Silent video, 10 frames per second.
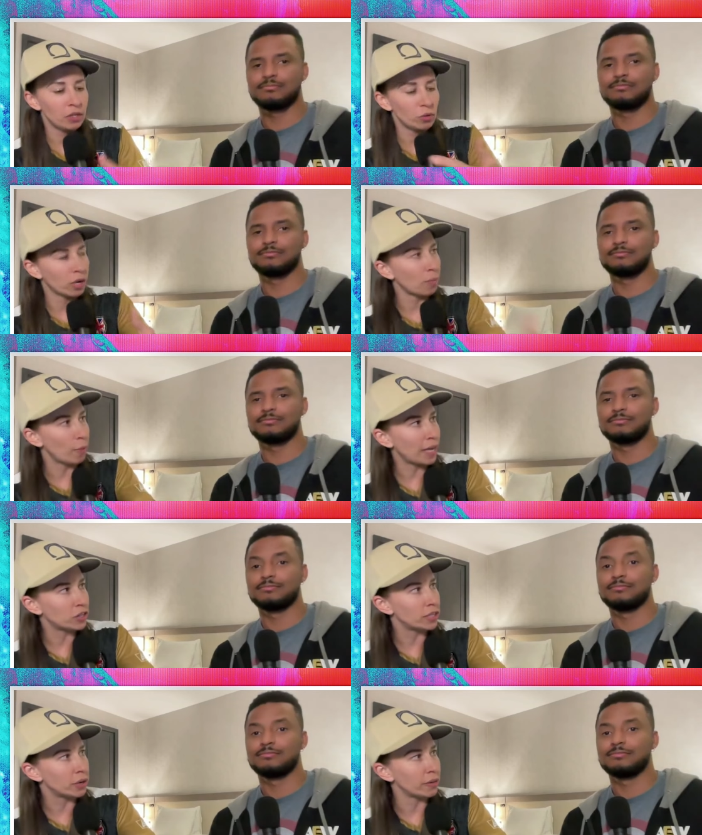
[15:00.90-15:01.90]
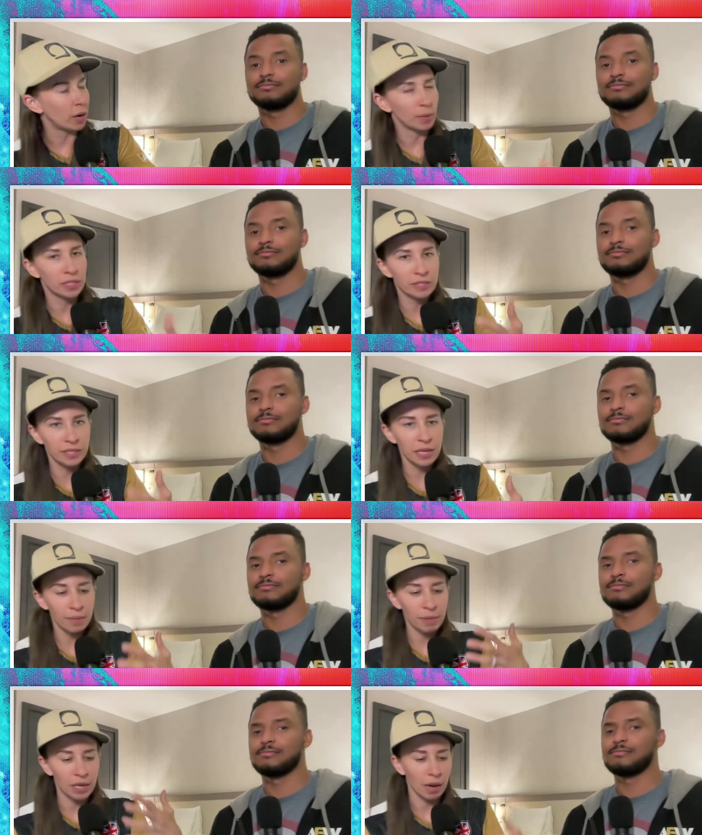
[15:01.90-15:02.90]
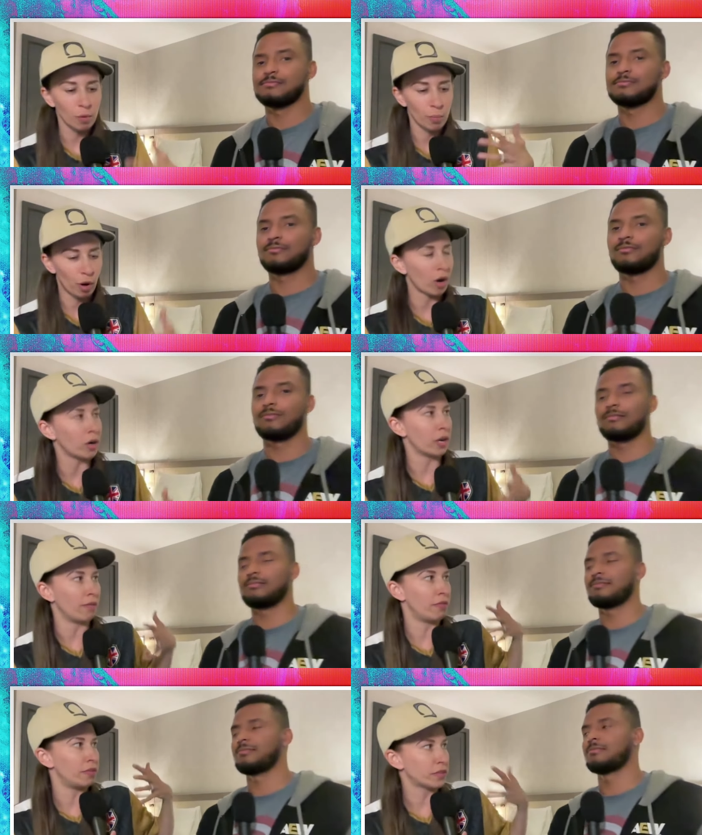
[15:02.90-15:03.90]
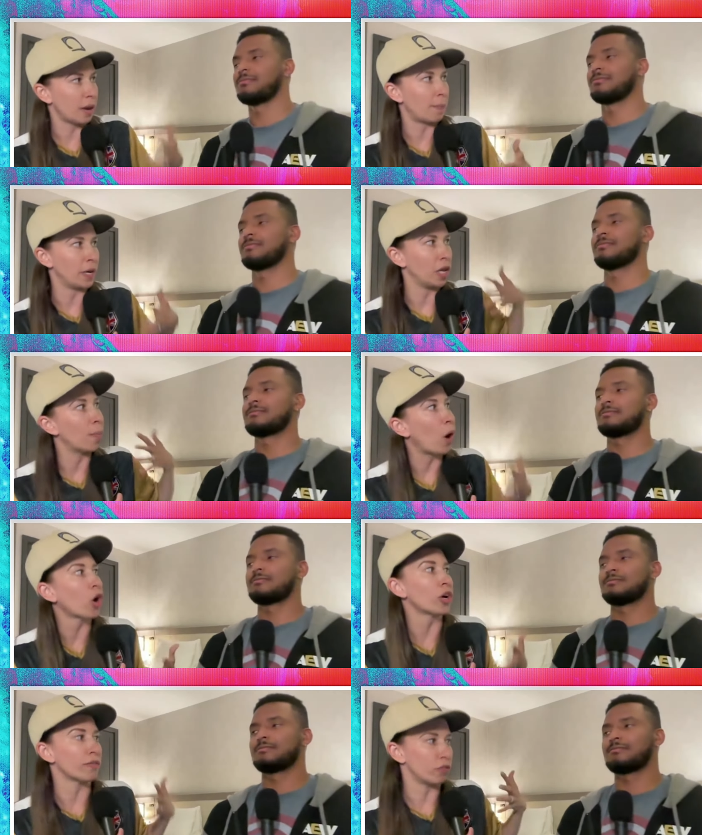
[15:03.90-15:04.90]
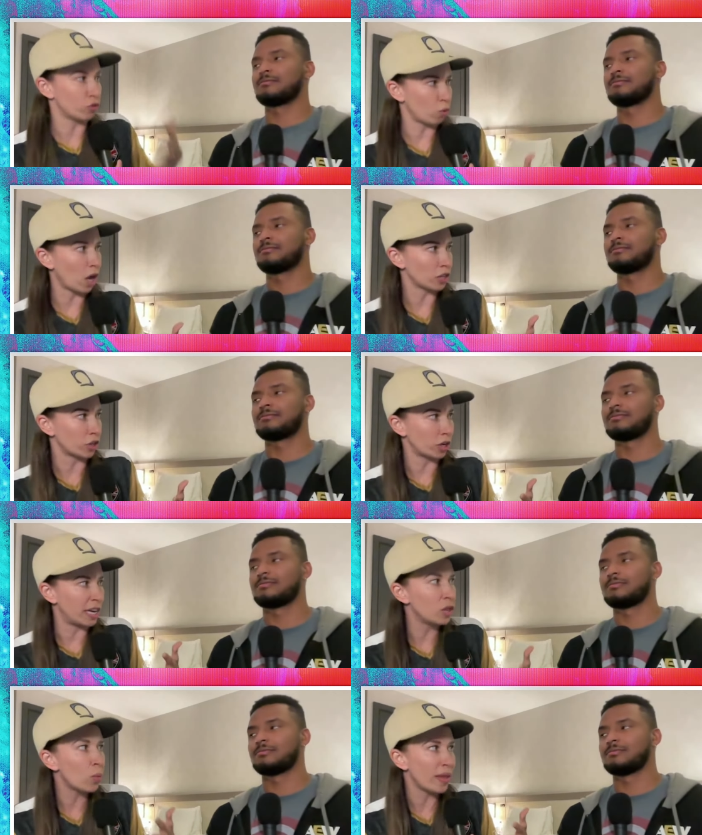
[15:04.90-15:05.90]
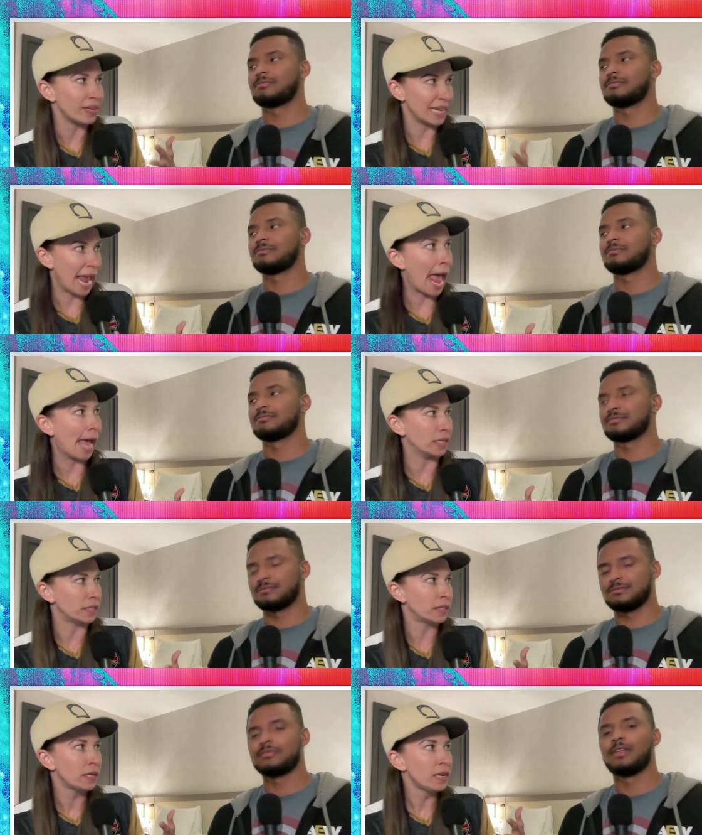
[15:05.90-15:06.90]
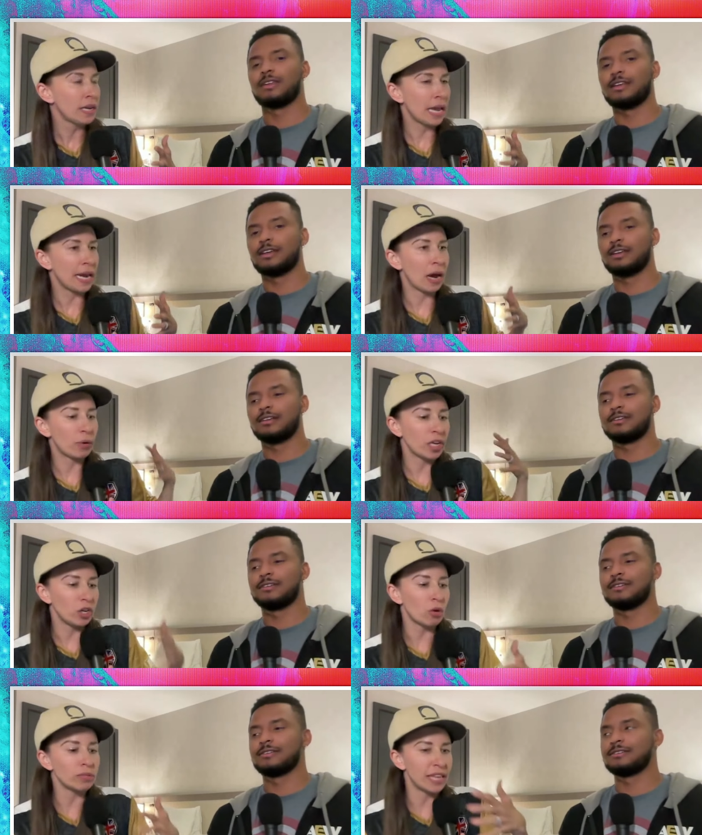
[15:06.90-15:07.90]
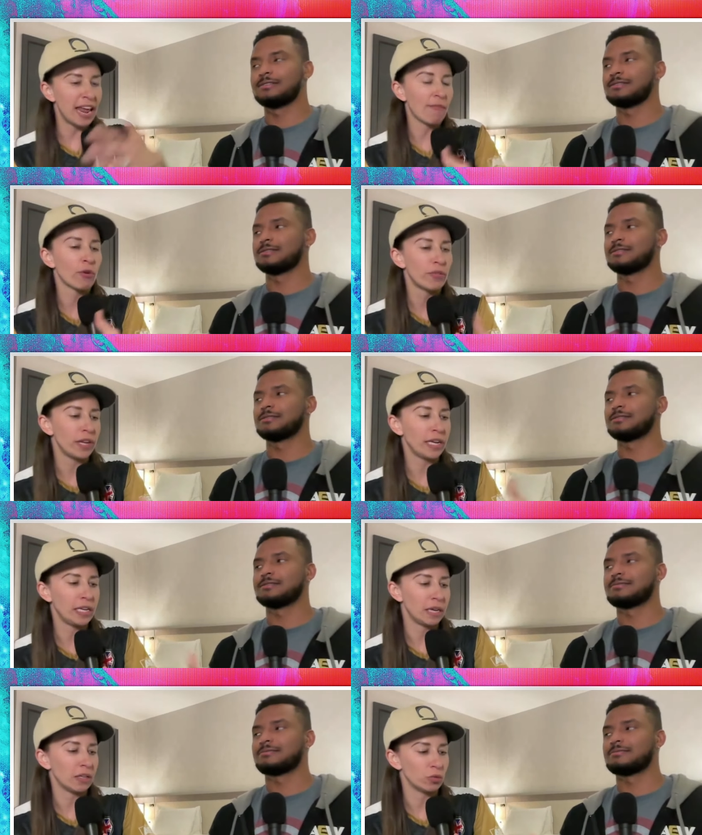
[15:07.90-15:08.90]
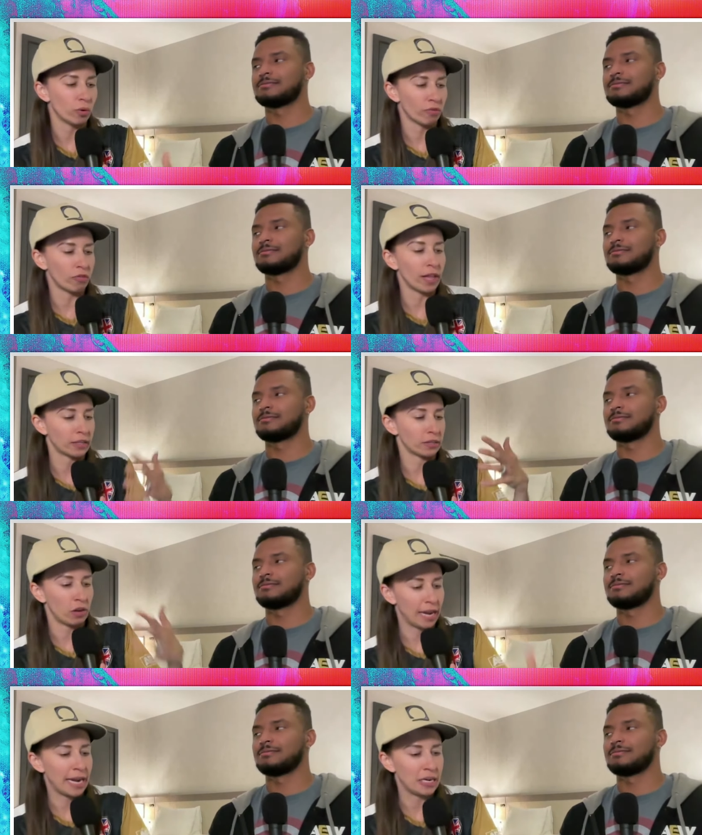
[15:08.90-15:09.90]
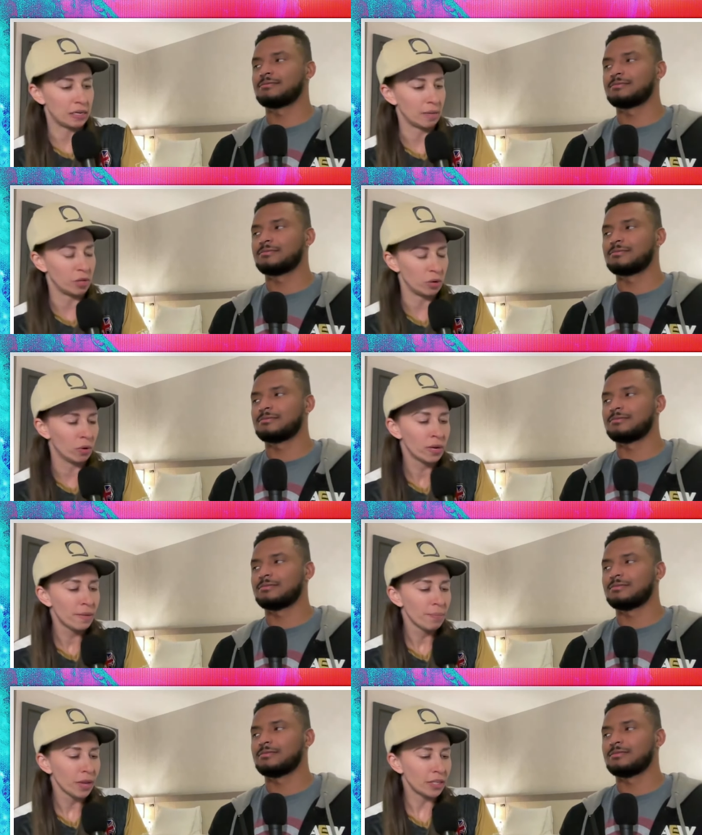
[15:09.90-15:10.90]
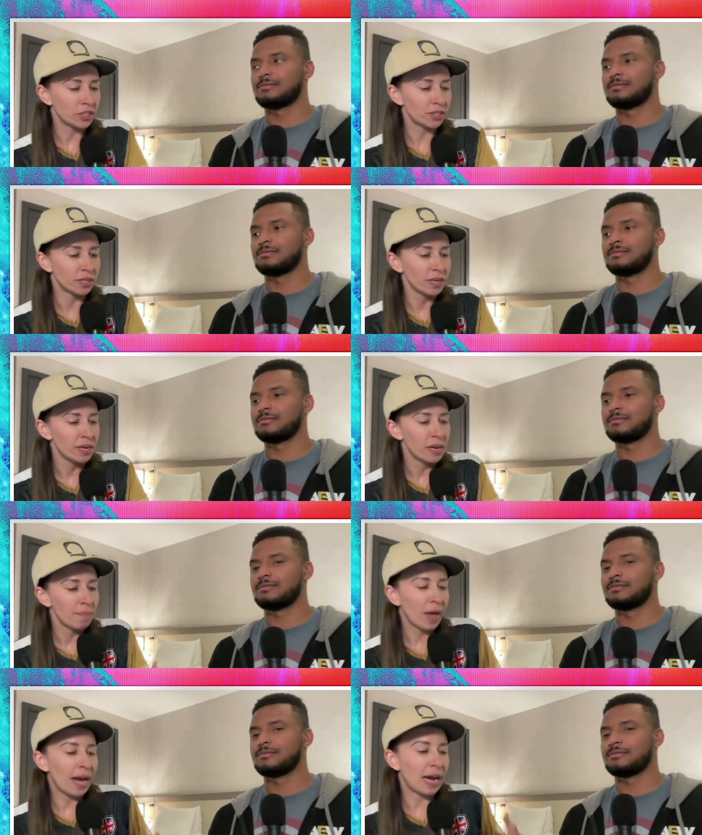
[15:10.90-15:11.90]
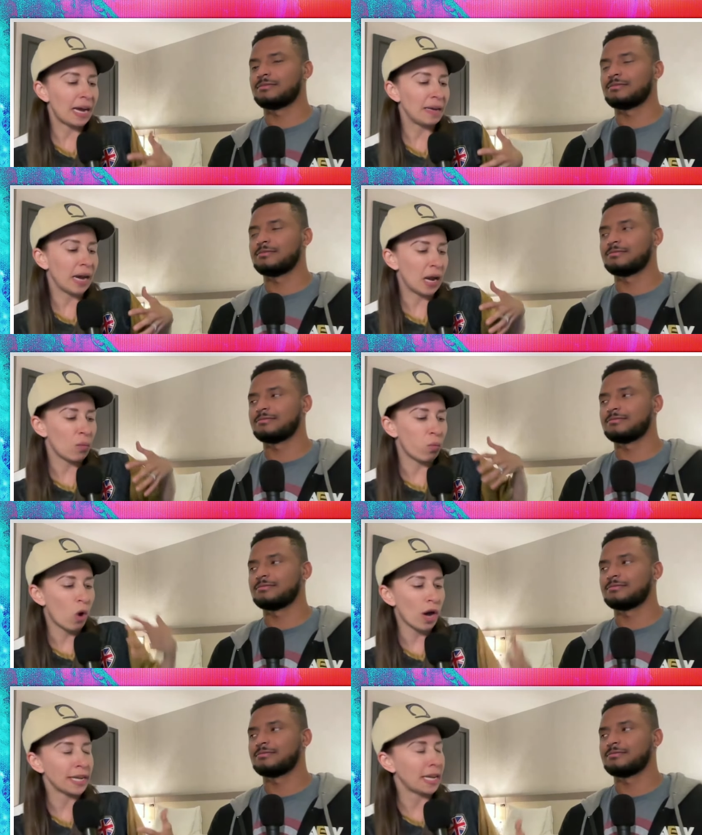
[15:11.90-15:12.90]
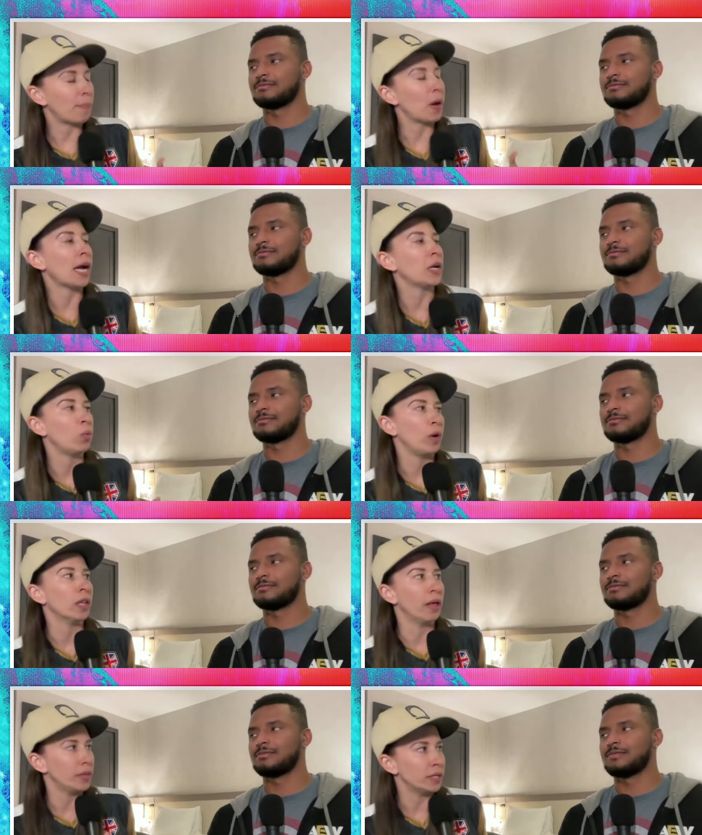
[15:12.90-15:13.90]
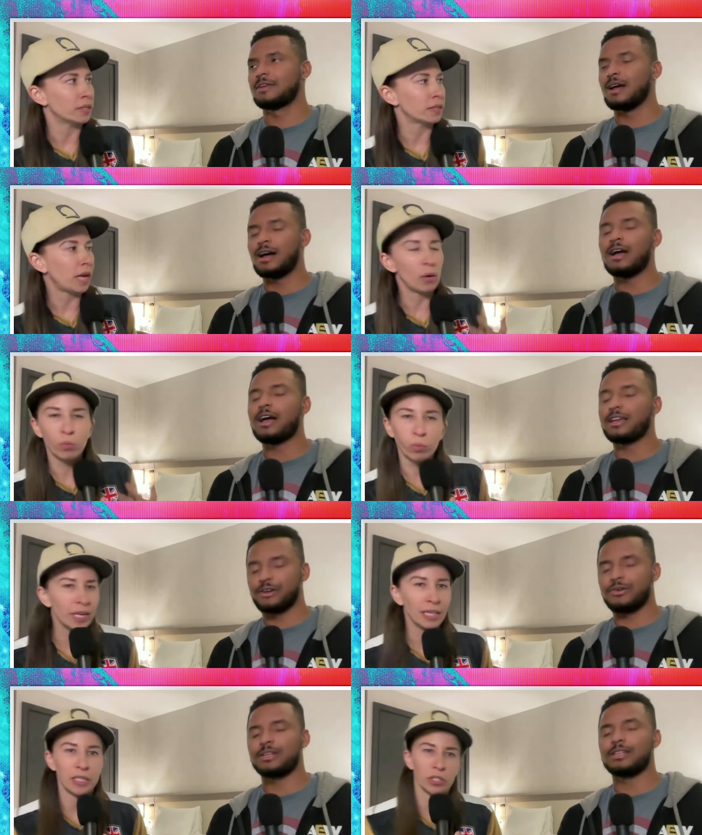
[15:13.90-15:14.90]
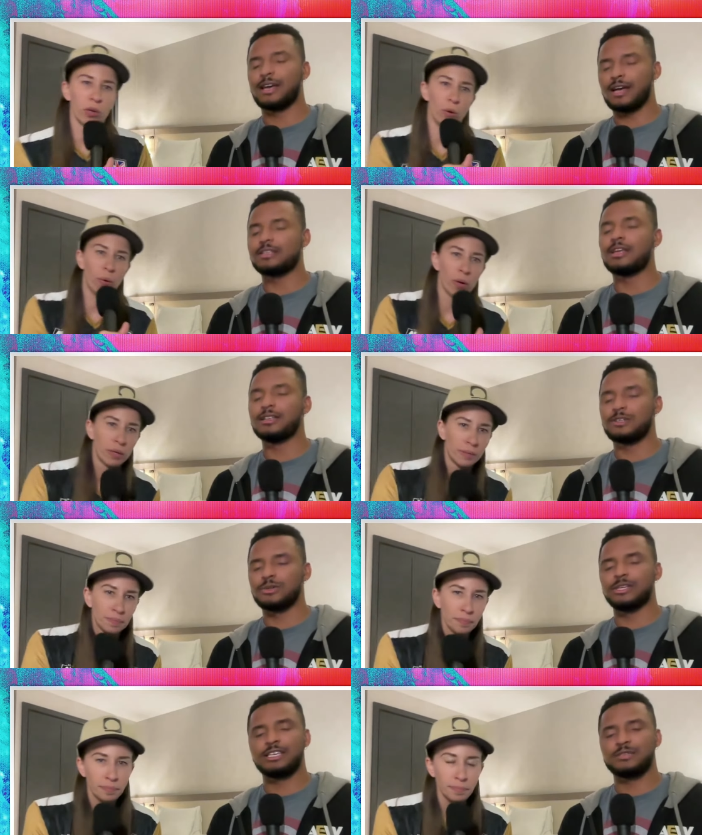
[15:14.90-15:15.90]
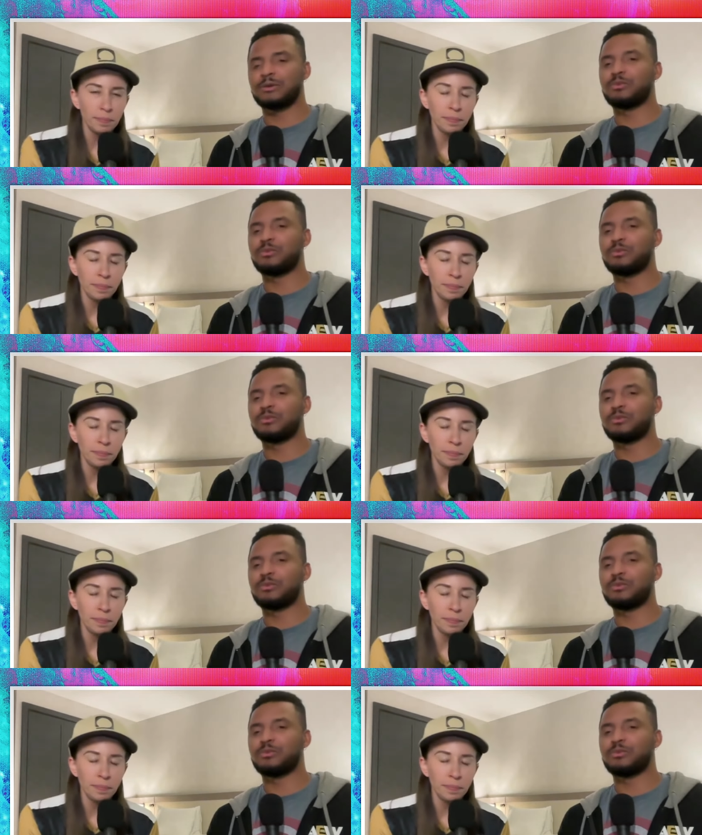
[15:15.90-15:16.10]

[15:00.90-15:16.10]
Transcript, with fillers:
Speaker 1: do a couple matches here and there, but to see him become a part of this company and a part of this roster in the way that he has, and how he knows that everything he does reflects on AEW, I just. I, I want to get behind Will on this. I, I really do.
Speaker 2: I, I, do think he's been